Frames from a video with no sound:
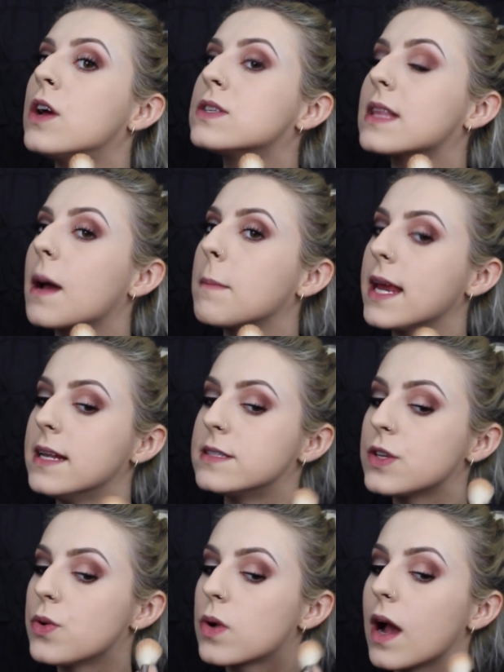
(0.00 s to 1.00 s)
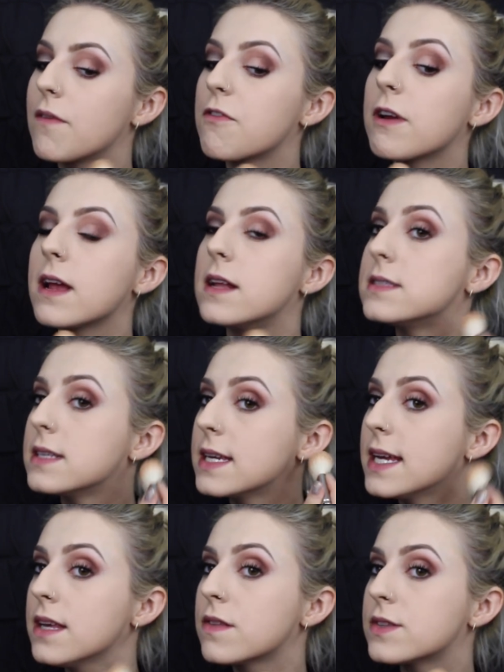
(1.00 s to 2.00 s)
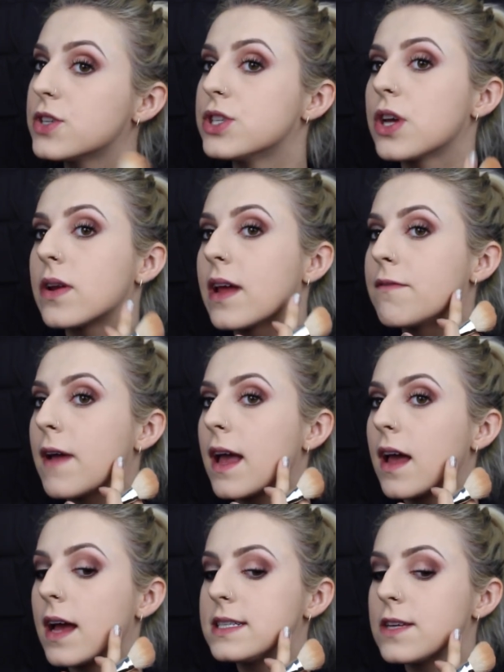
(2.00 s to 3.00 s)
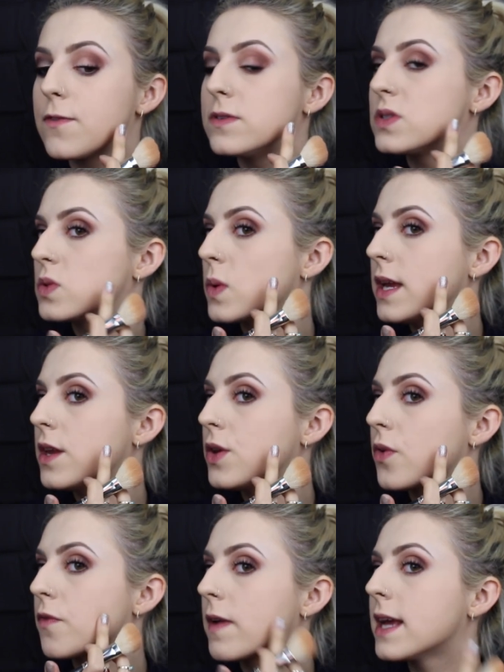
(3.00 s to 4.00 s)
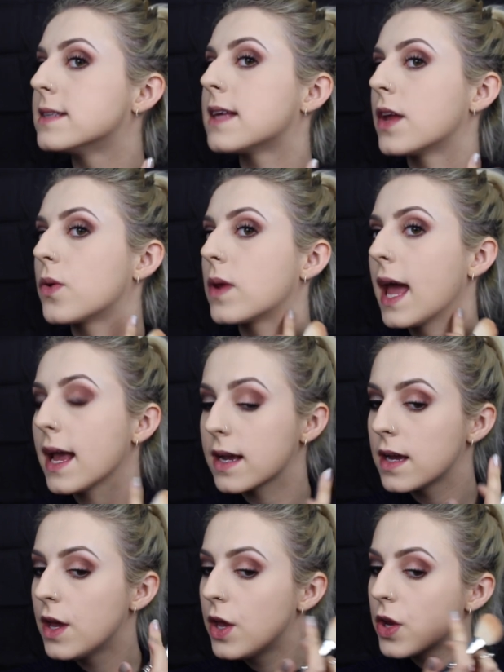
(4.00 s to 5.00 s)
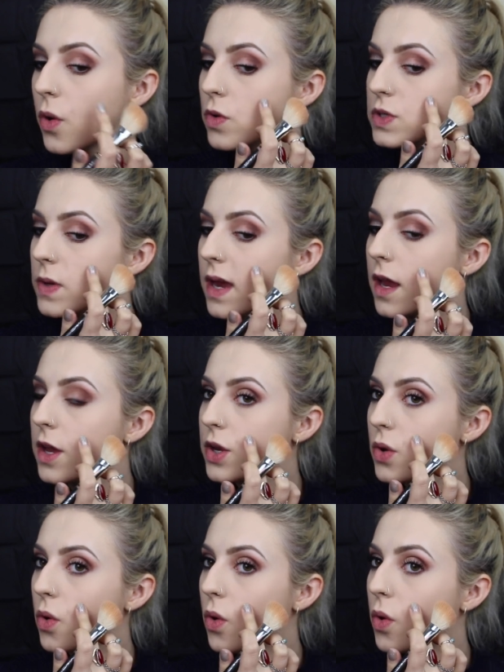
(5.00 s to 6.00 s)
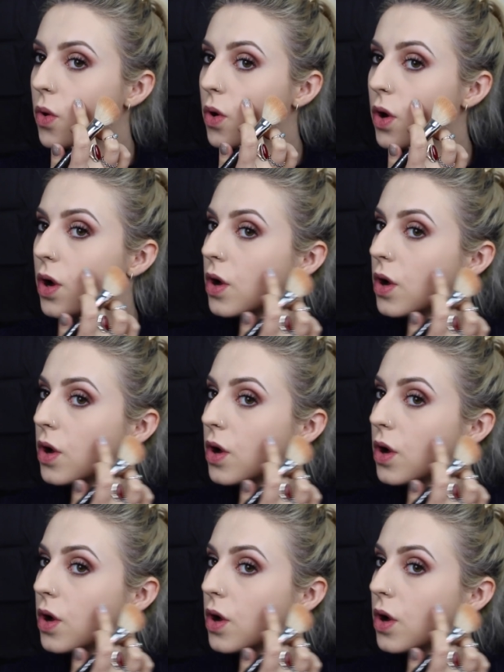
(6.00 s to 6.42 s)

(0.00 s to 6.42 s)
So that means you're covering underneath so you don't have a difference between your face and your neck. You're doing your